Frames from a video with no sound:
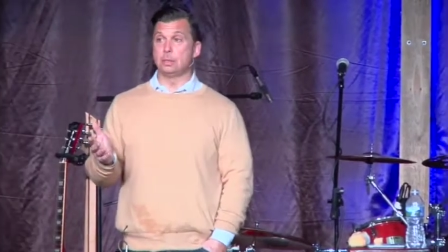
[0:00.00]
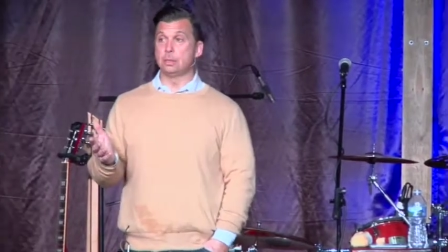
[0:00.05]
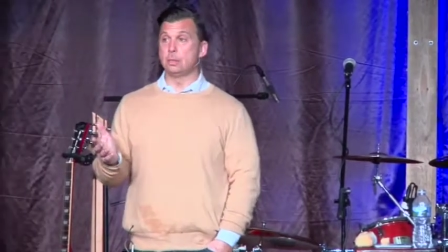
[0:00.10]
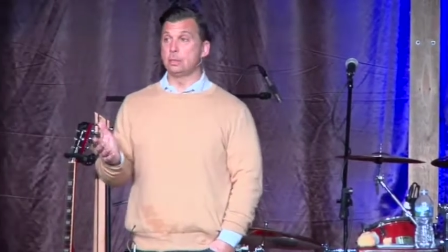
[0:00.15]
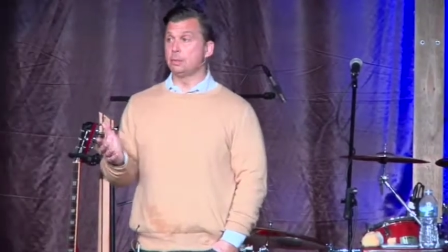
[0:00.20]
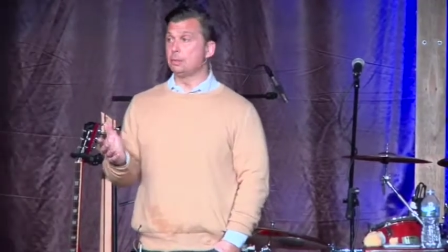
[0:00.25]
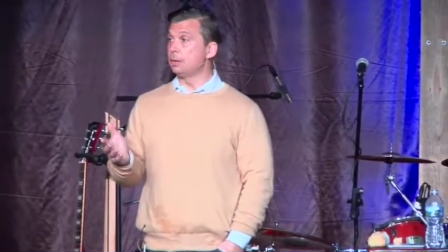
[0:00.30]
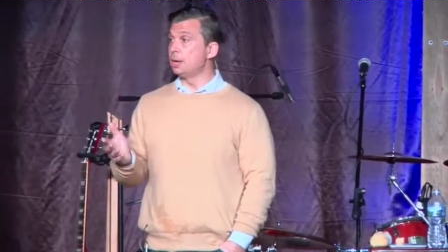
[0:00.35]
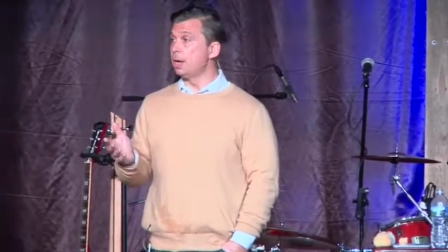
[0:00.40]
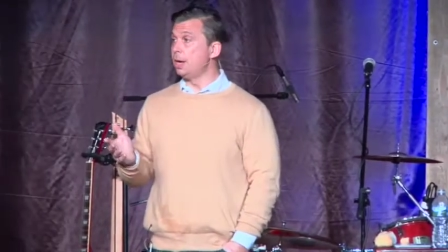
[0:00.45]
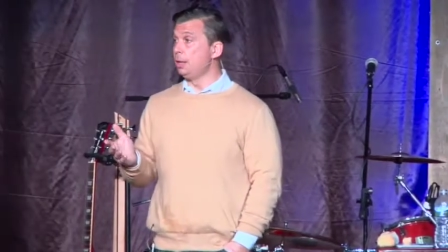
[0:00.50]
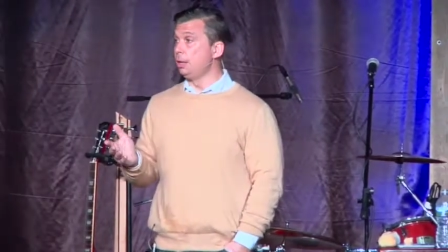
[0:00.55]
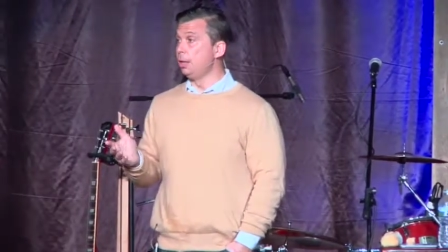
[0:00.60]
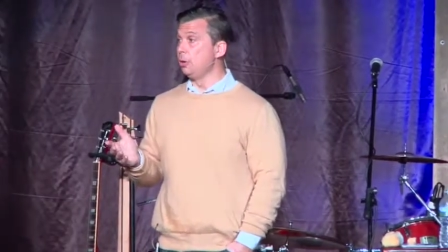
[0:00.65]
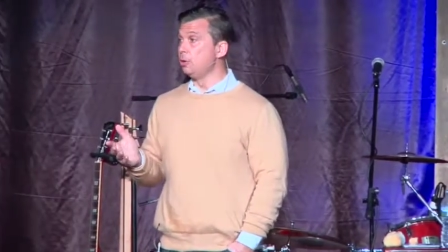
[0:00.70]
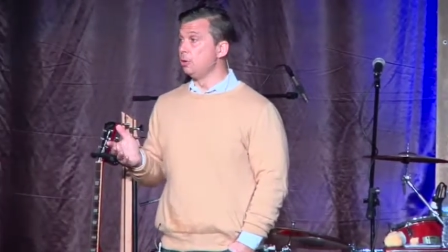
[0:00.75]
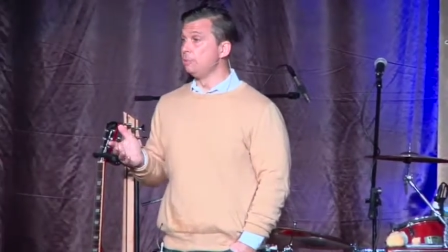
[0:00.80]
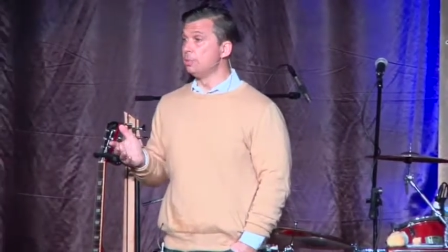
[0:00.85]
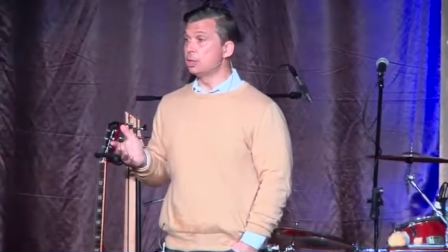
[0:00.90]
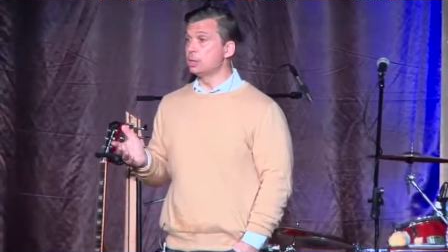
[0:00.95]
or a
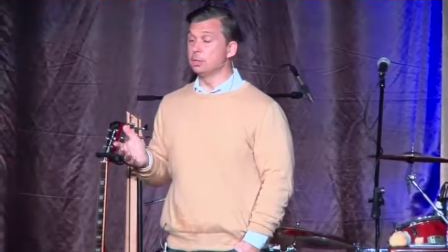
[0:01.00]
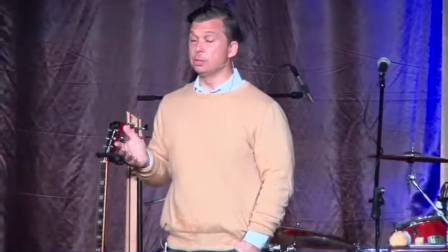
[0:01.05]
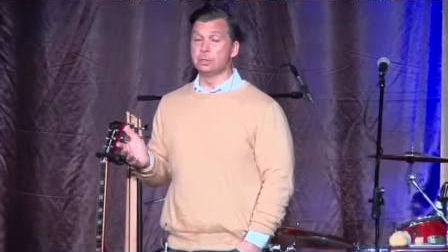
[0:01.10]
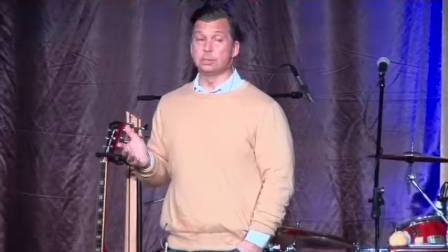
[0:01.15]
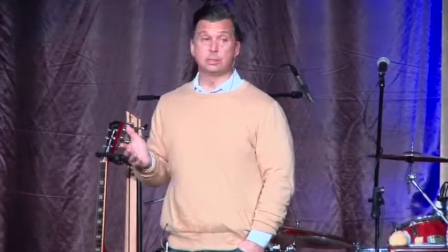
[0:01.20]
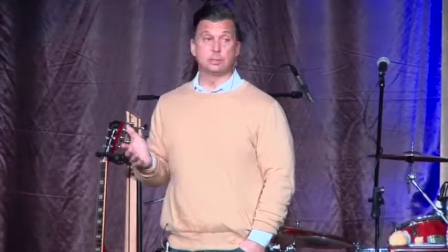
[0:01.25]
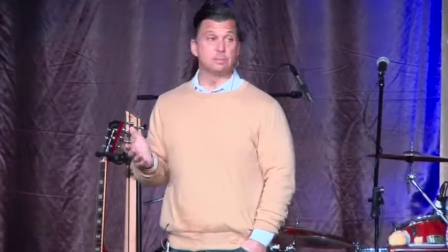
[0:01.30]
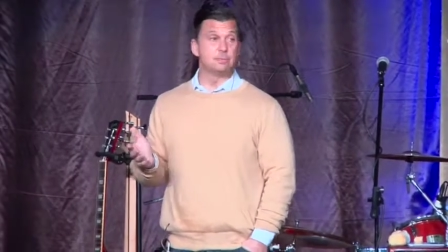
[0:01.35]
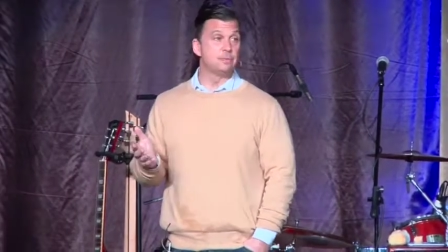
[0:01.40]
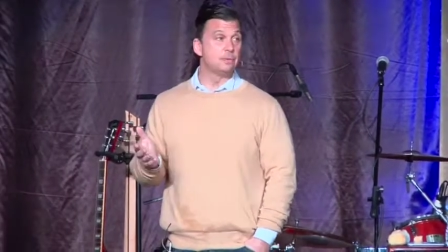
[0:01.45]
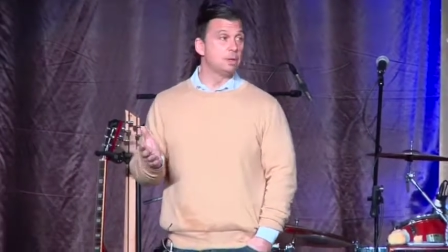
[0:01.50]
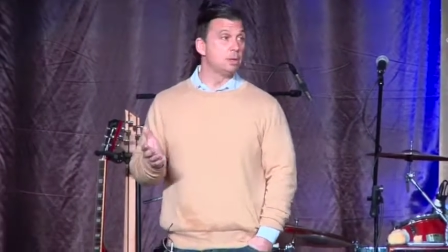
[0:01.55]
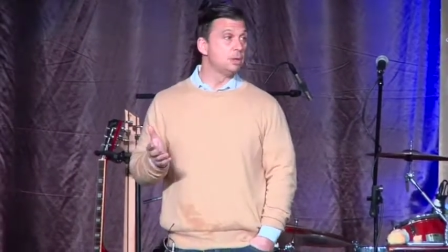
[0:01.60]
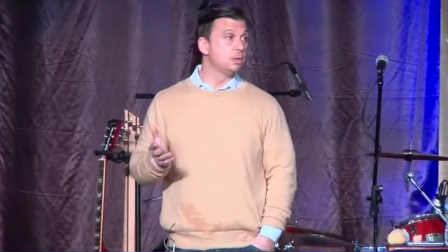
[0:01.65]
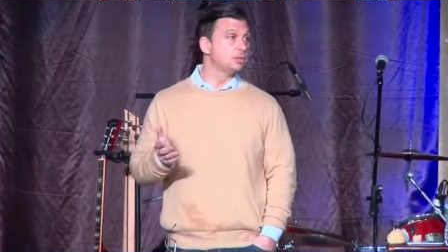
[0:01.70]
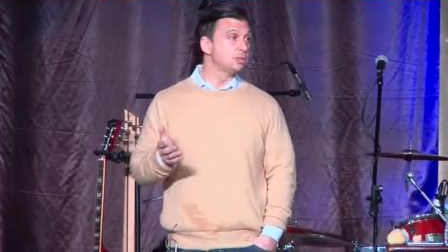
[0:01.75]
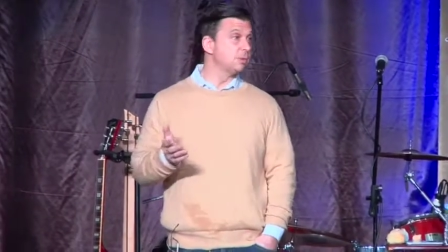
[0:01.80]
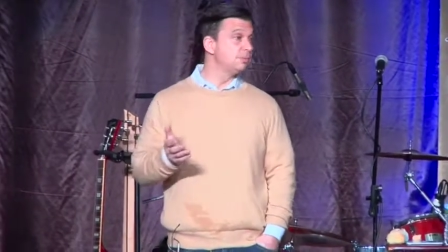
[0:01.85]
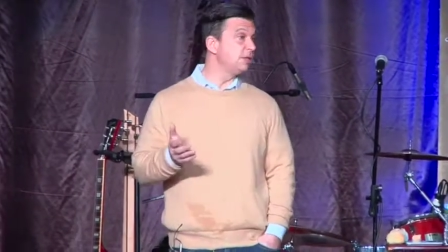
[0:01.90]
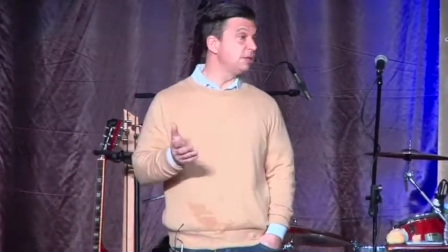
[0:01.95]
hello because of
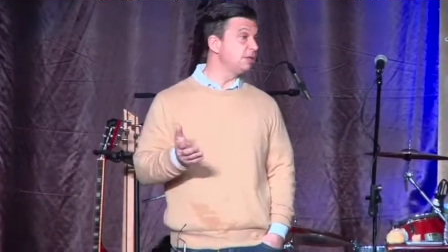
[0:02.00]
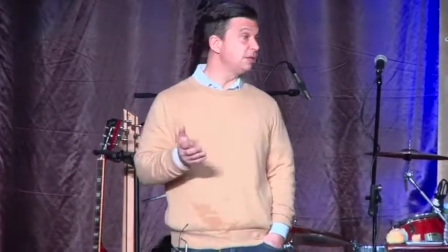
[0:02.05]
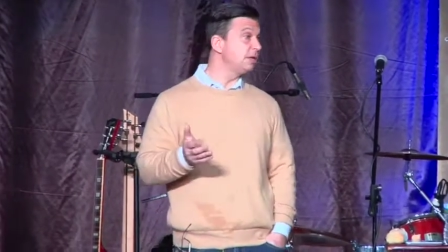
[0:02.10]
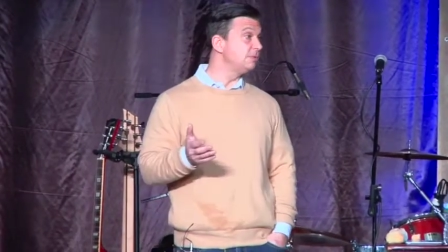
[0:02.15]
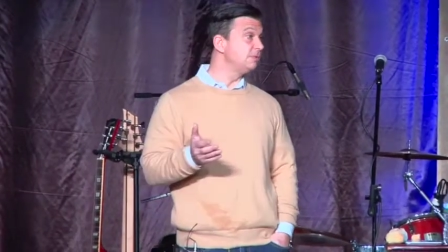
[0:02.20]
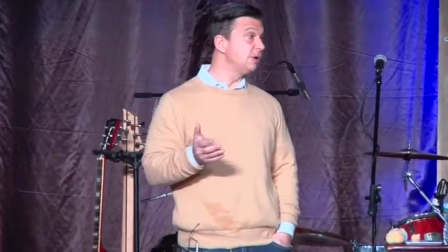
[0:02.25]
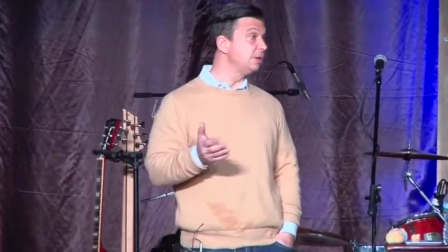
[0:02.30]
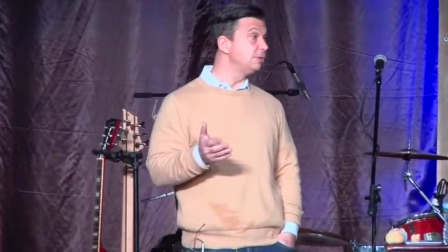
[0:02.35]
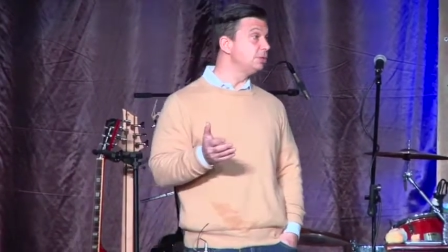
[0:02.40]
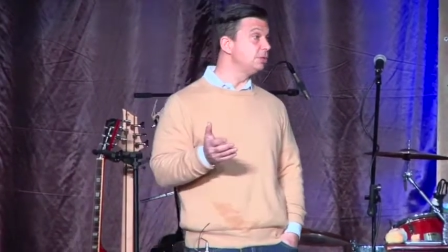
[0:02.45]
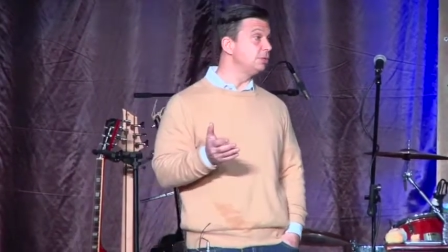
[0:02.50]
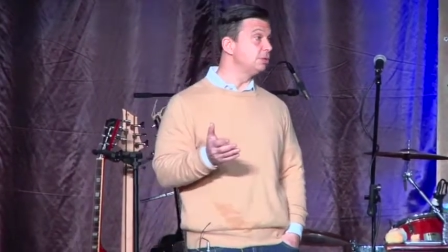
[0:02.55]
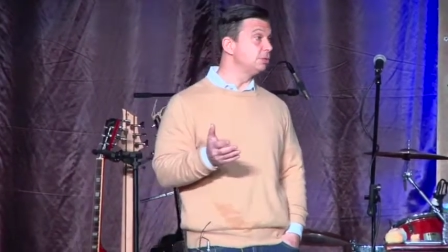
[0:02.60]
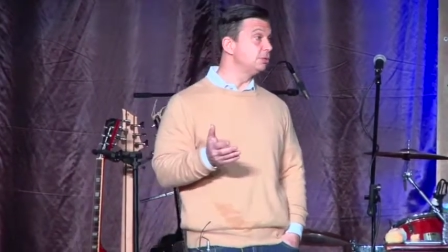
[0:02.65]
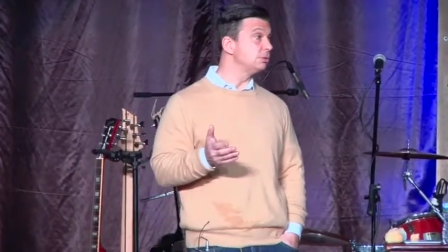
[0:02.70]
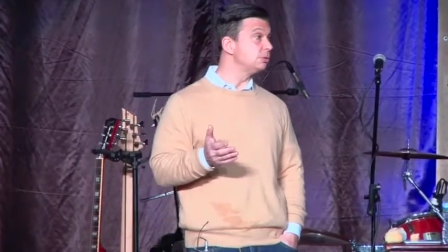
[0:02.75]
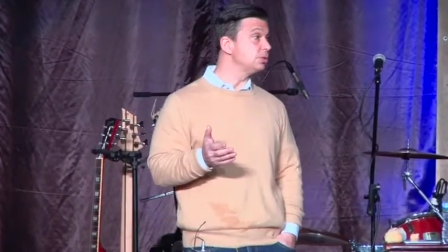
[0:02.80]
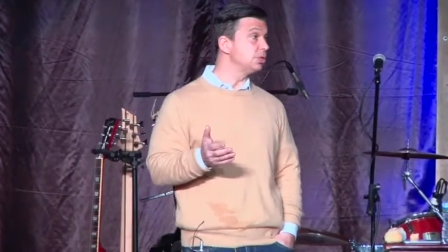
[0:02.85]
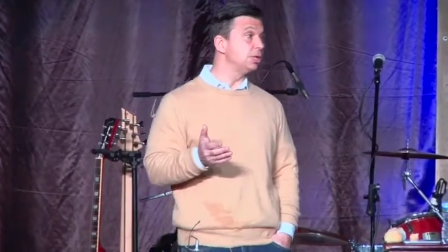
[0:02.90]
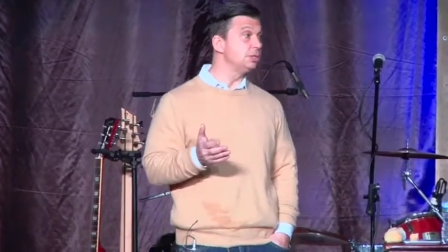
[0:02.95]
something they've done to you or
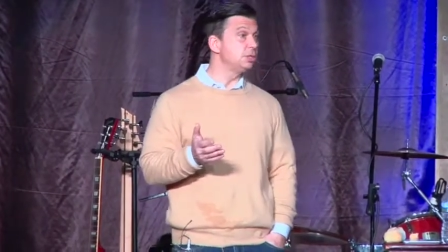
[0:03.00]
said